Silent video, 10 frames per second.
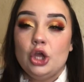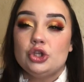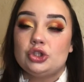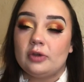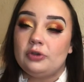
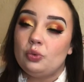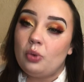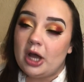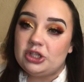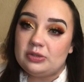so if you
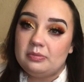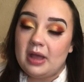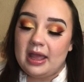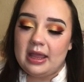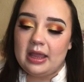watched
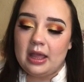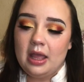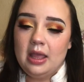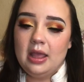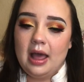my
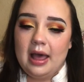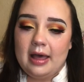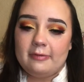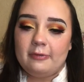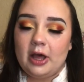
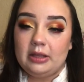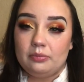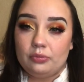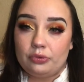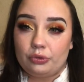volume